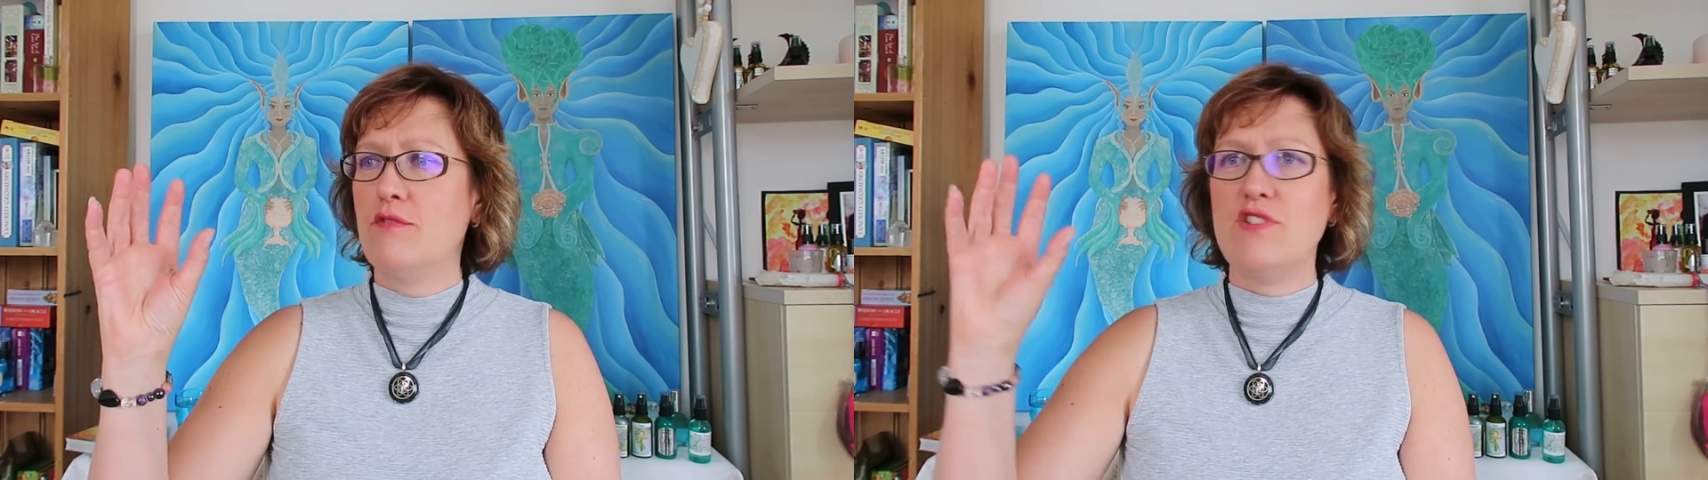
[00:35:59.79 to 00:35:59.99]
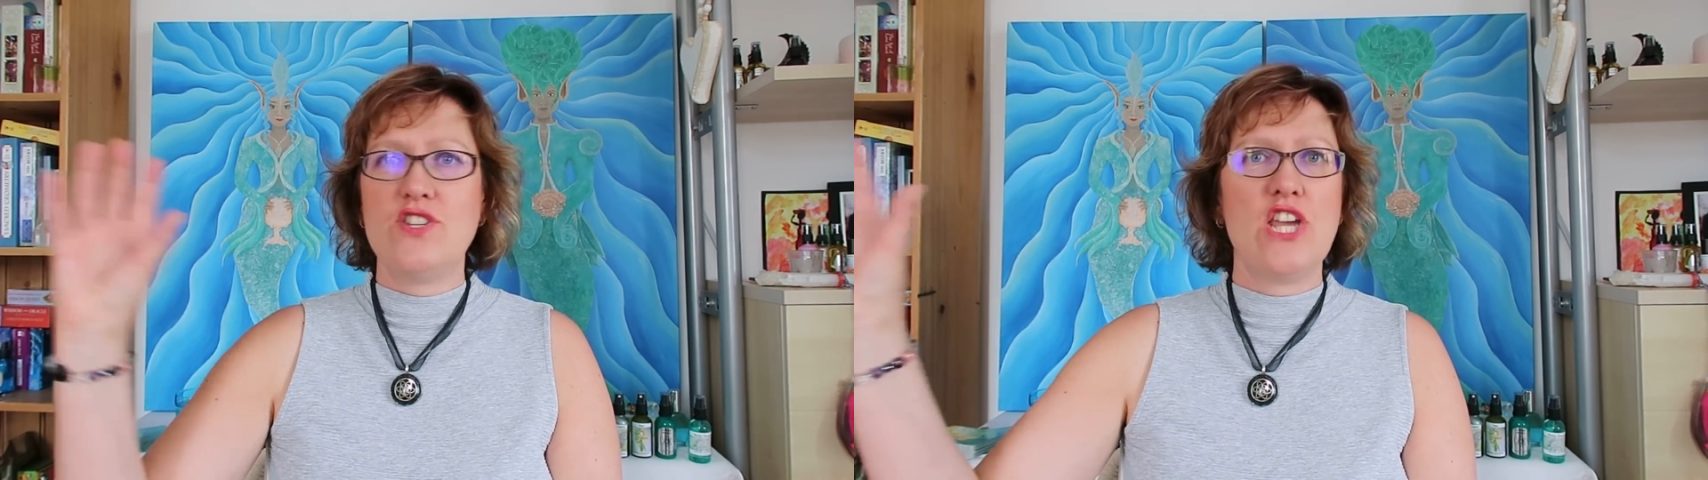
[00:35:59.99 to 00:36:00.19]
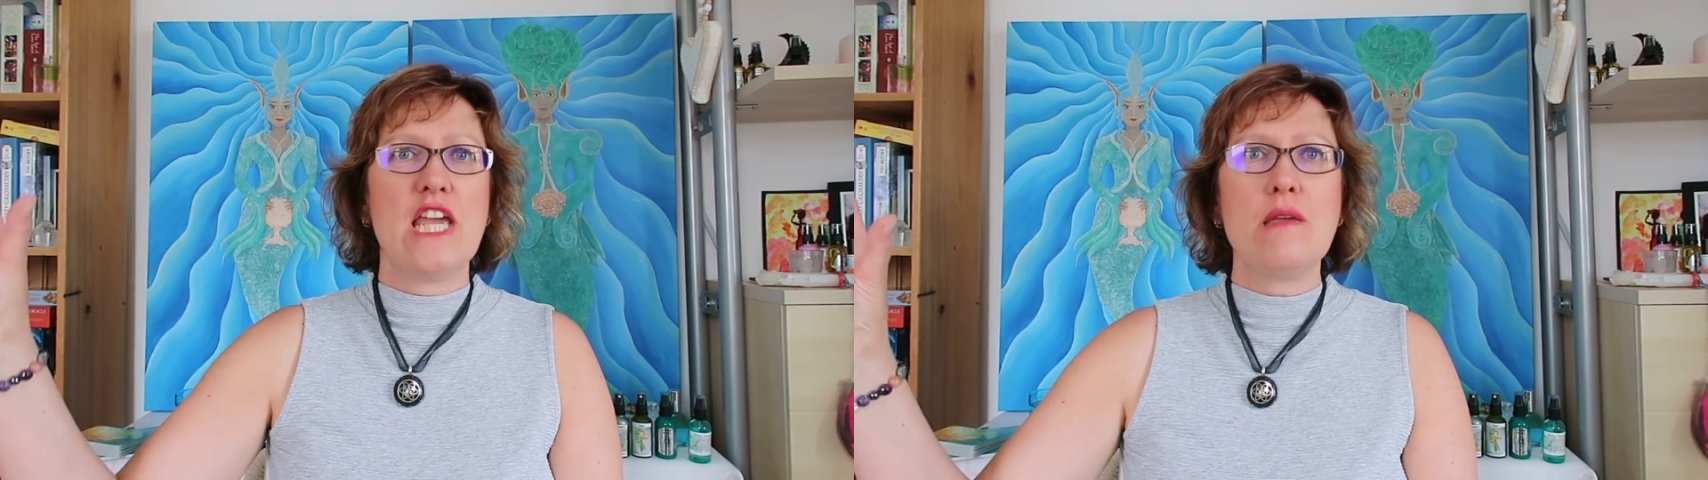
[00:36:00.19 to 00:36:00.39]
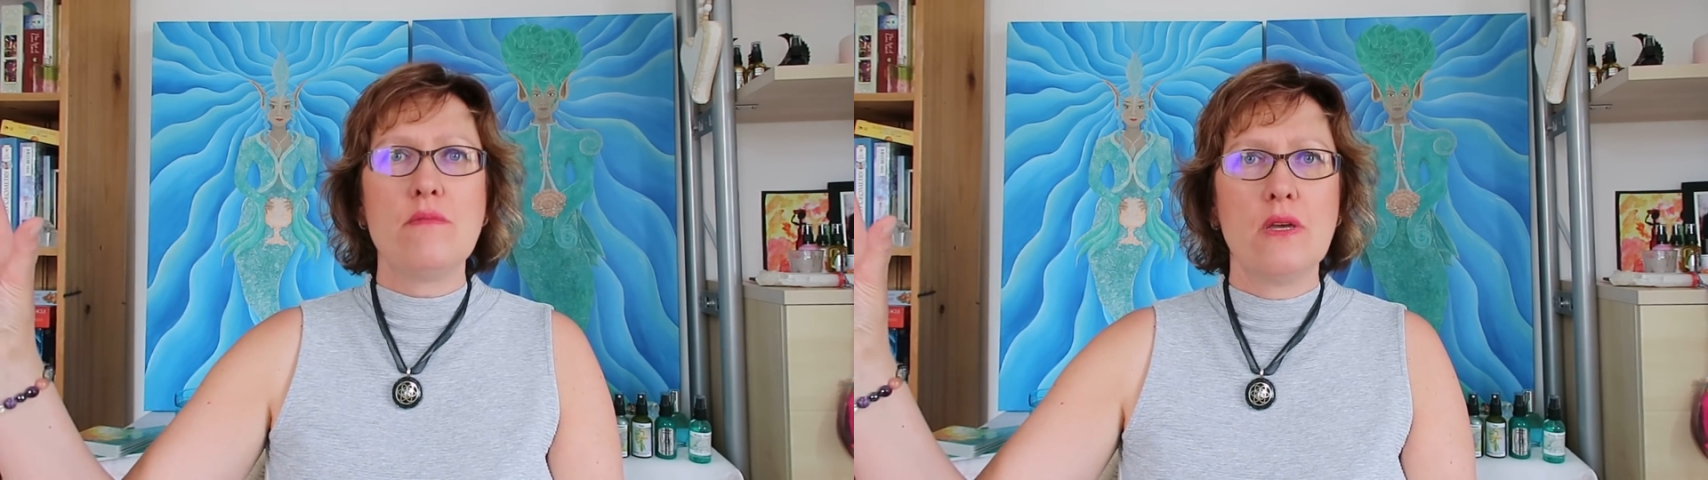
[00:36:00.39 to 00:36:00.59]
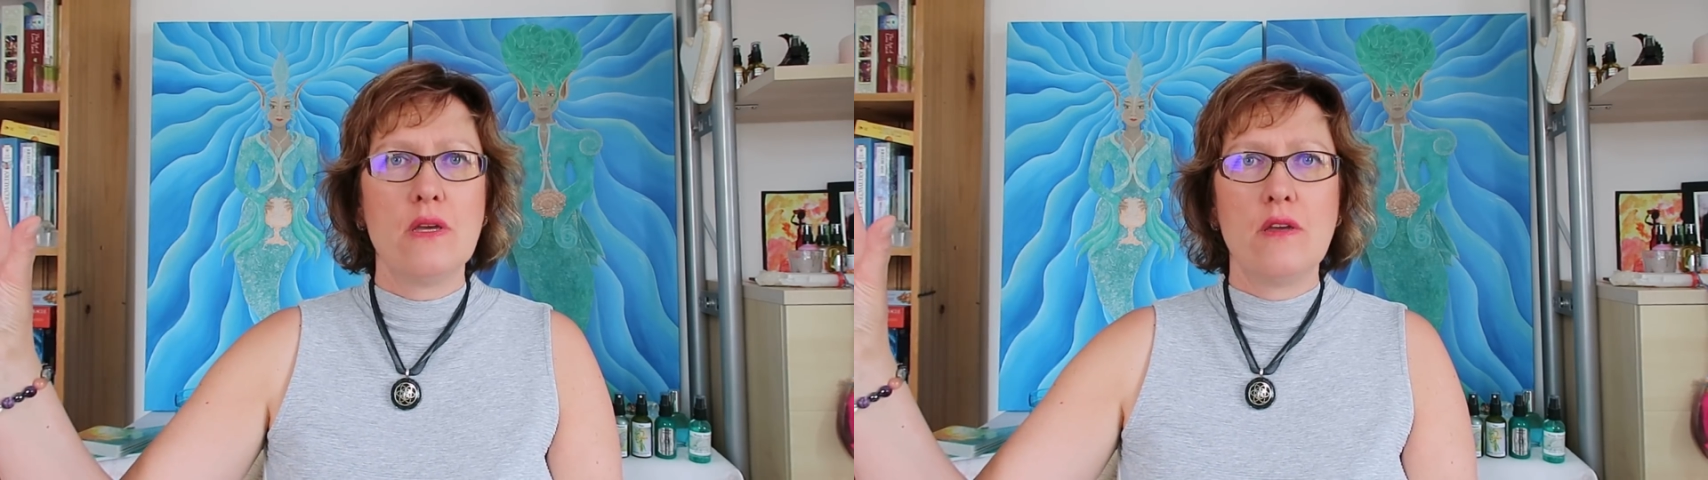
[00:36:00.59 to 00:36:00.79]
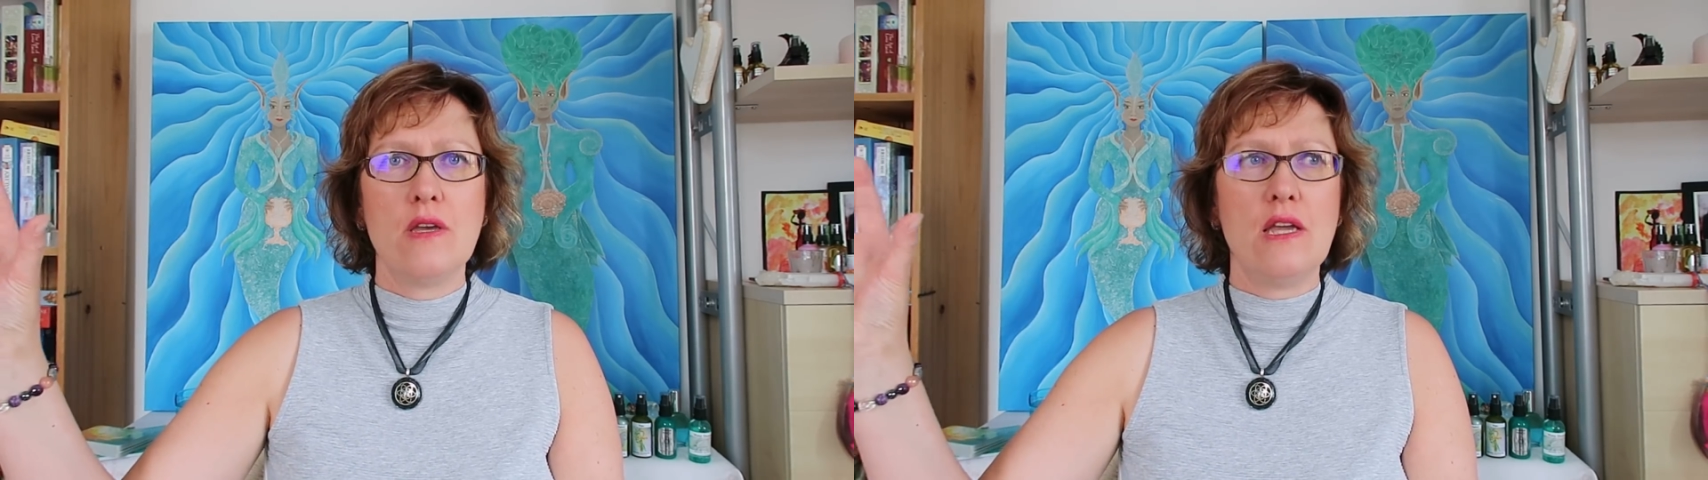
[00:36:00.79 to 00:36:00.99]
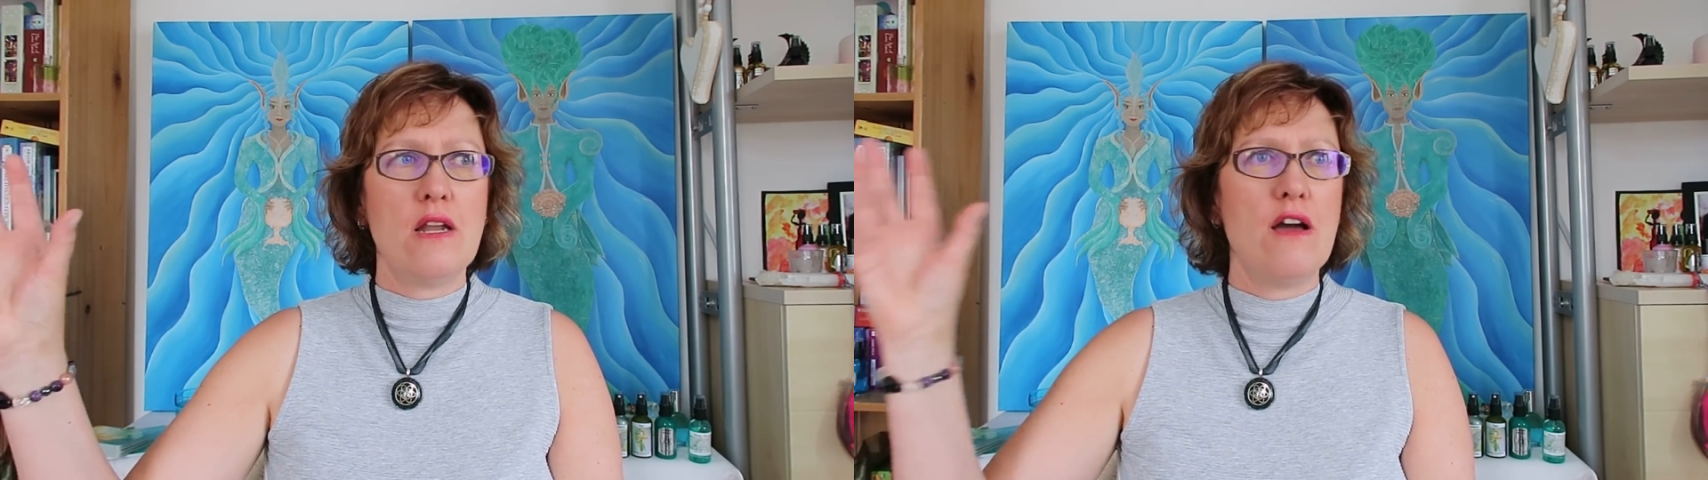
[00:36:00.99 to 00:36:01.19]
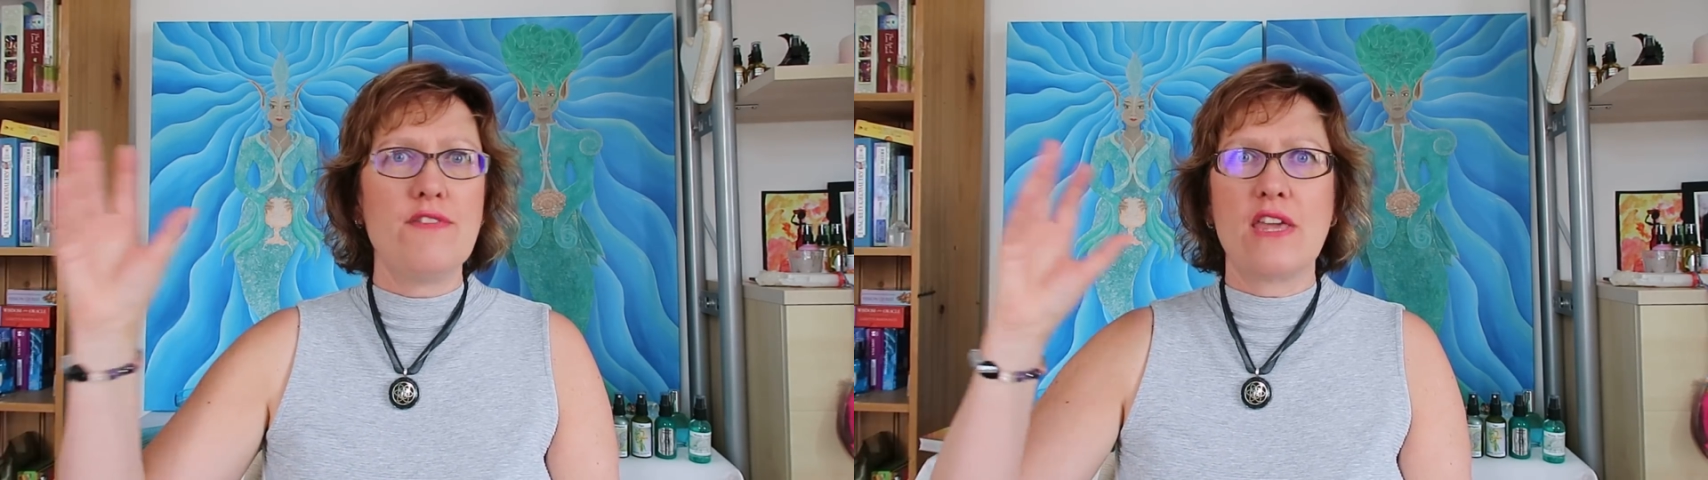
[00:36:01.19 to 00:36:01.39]
regime in
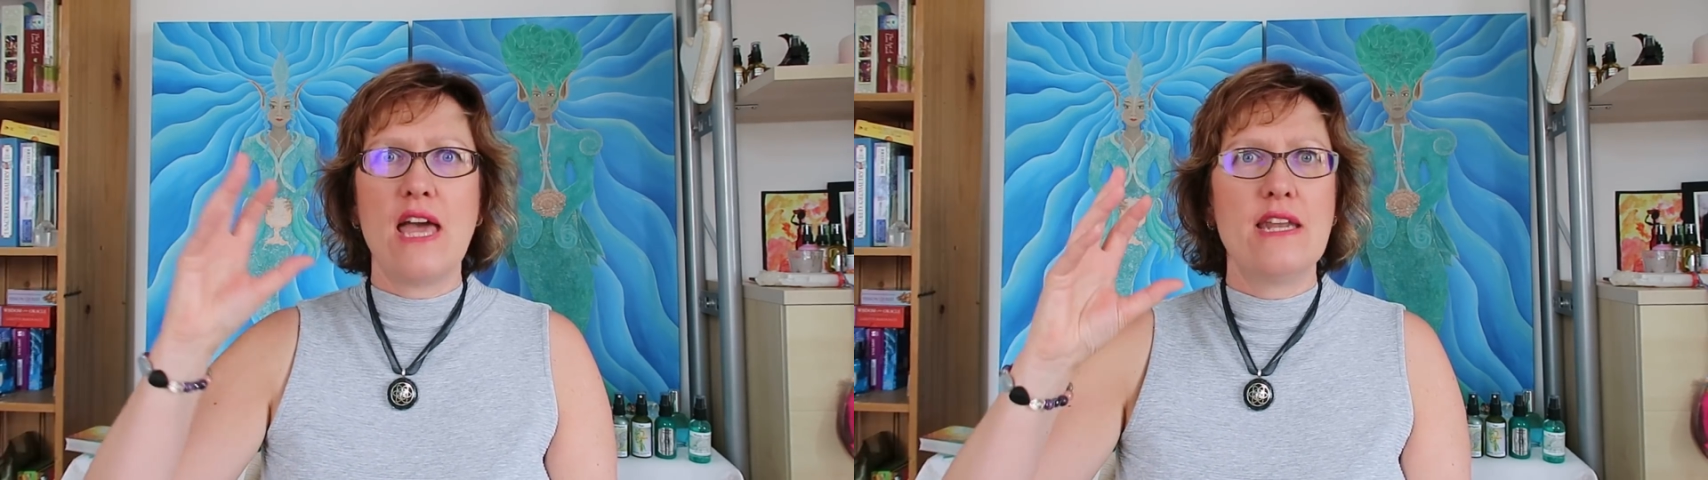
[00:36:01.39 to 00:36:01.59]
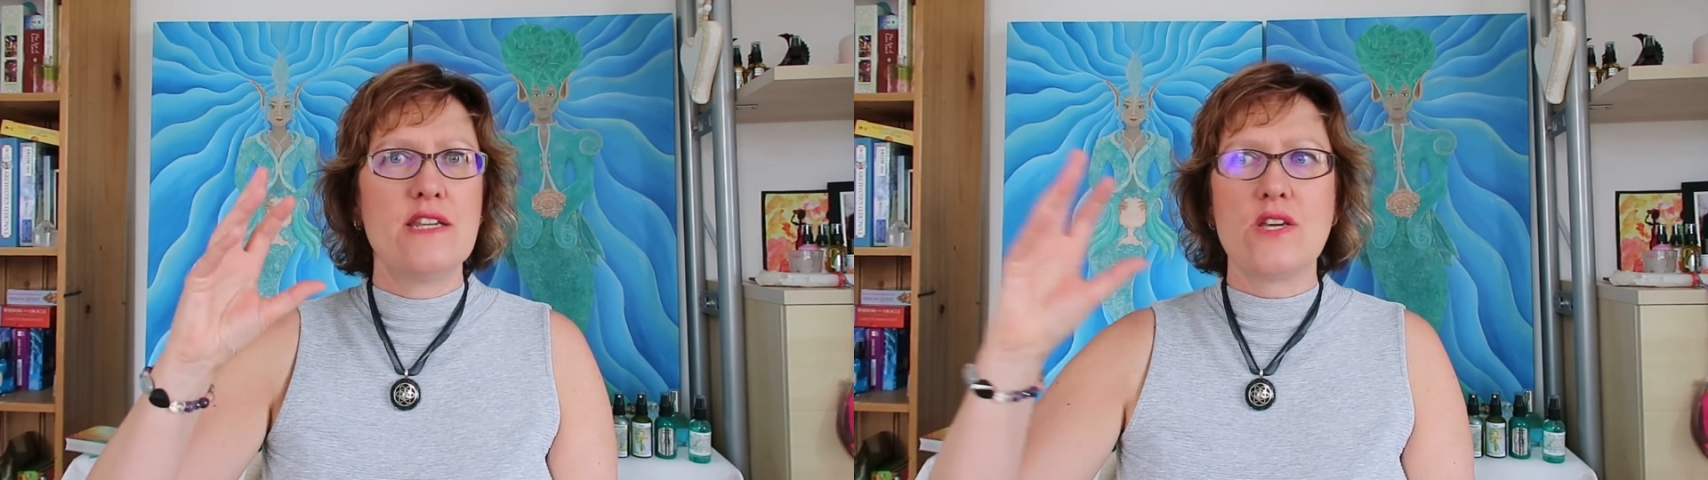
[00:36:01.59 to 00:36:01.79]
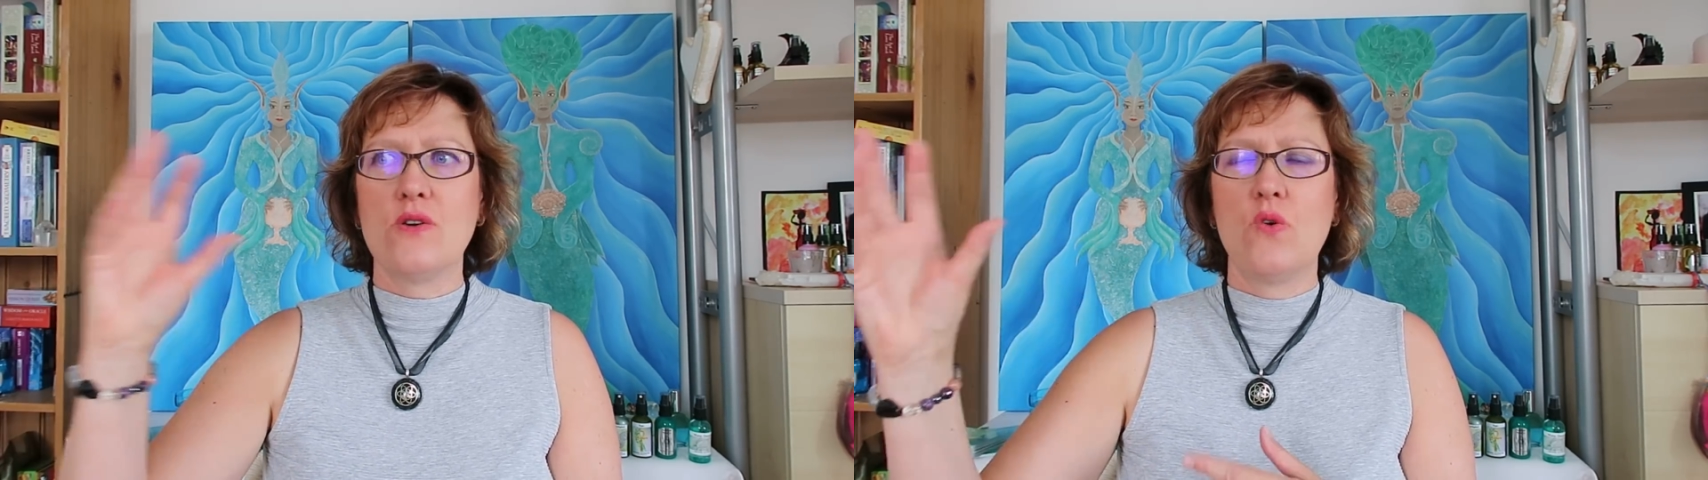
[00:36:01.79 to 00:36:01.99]
either Canada